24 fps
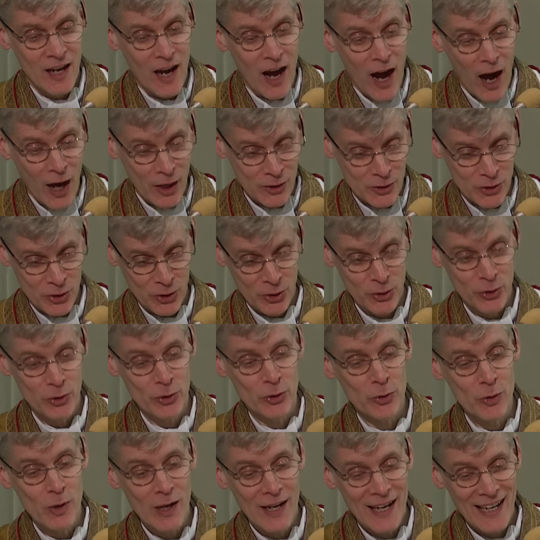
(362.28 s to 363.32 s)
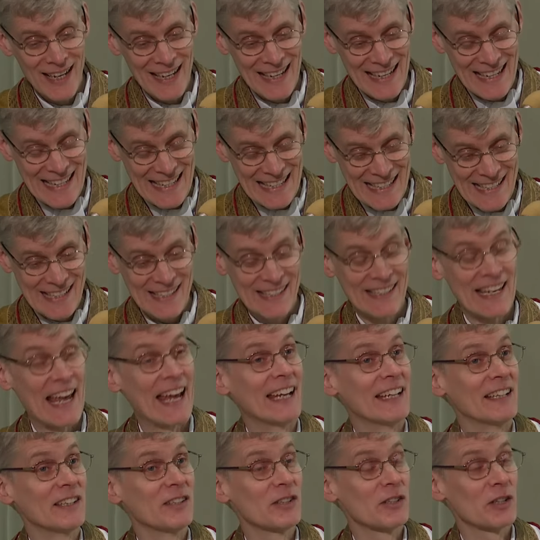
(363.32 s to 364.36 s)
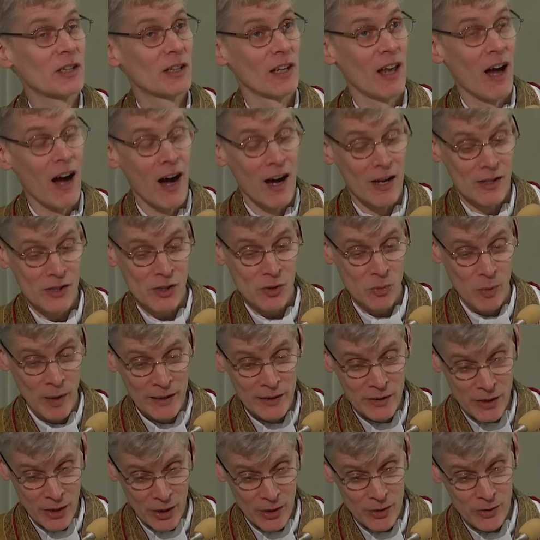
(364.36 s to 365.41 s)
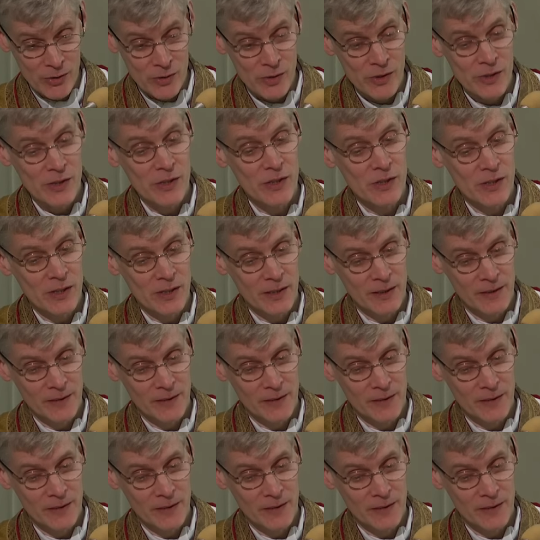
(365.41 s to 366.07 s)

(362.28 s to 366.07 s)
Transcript: are two stained glass windows.